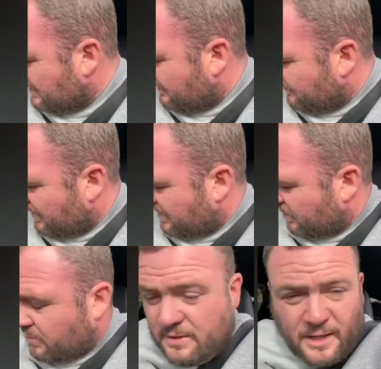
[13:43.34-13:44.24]

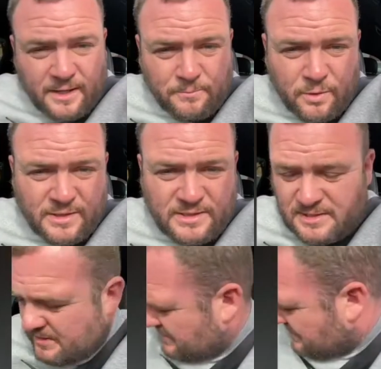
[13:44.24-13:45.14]
TikTok and what
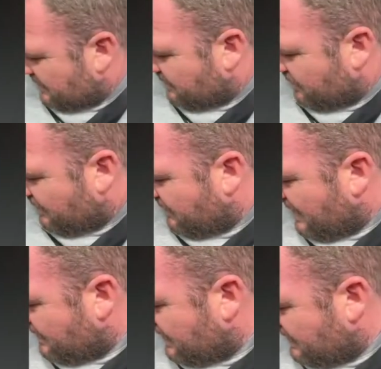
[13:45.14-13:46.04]
it's done for our
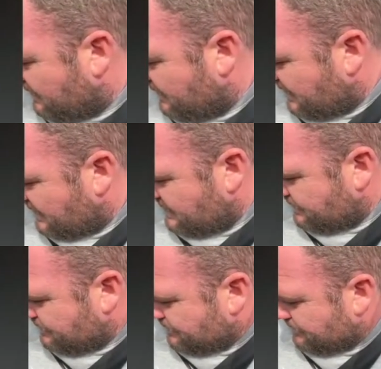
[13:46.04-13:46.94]
family, I think
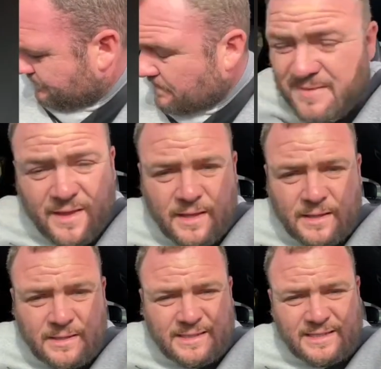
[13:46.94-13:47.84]

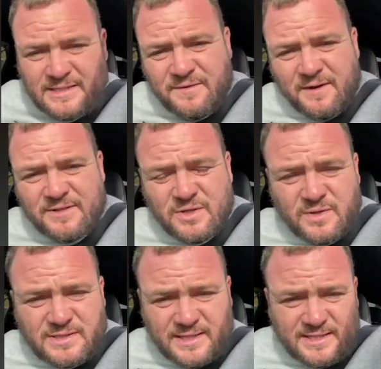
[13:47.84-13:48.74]
it's very
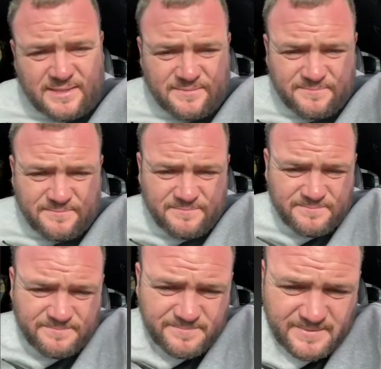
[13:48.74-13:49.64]
toxic
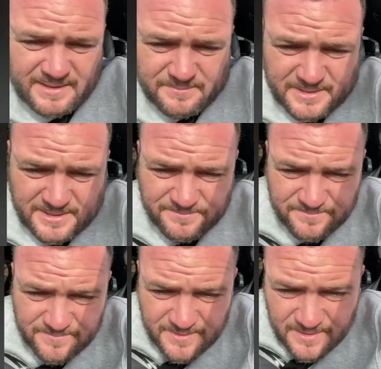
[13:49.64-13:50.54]
at the minute.
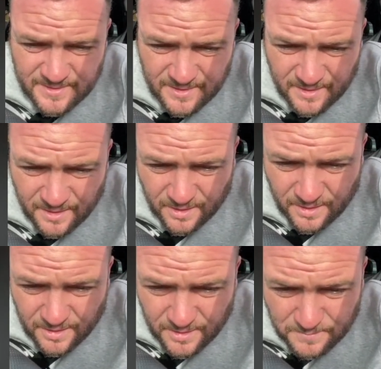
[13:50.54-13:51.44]

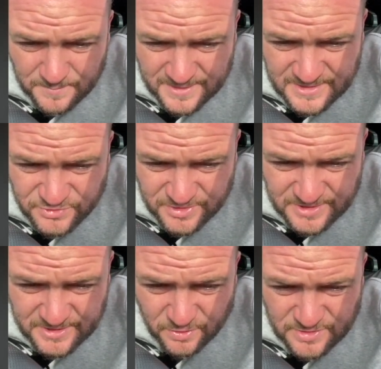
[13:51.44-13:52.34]

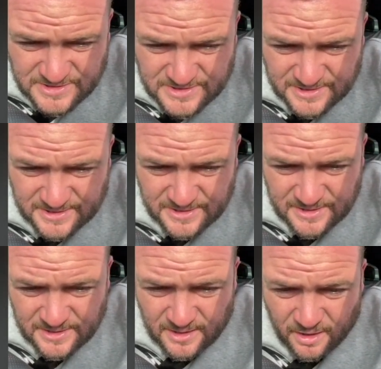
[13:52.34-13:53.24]
Military Odyssey
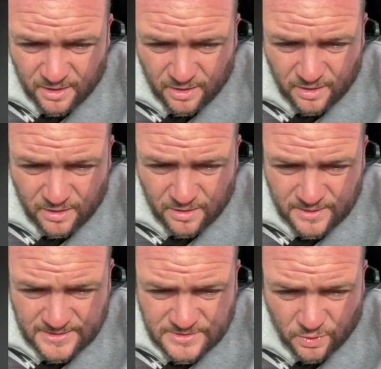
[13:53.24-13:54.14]

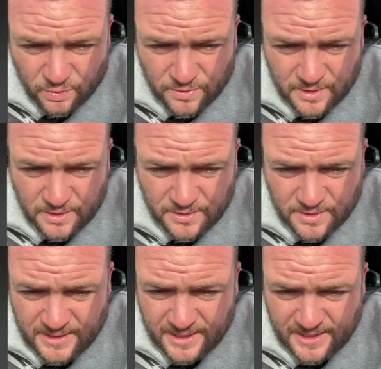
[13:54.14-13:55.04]
is on in
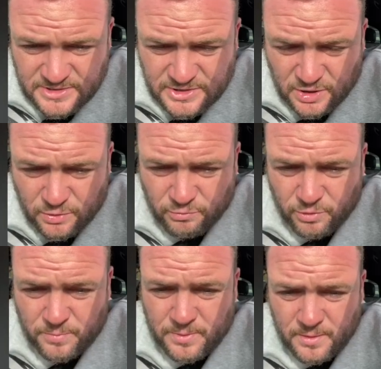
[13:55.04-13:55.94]
the Kent show
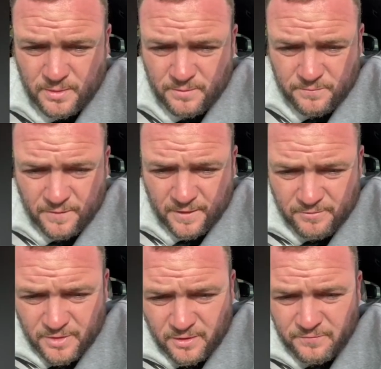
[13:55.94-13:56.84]
group. Fair
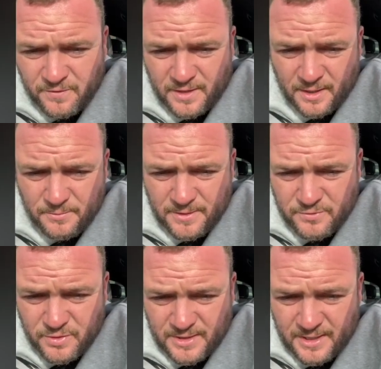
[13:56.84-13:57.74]
enough. Okay, we'll have a
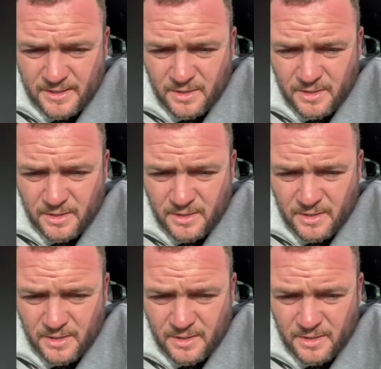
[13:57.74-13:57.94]
look at that.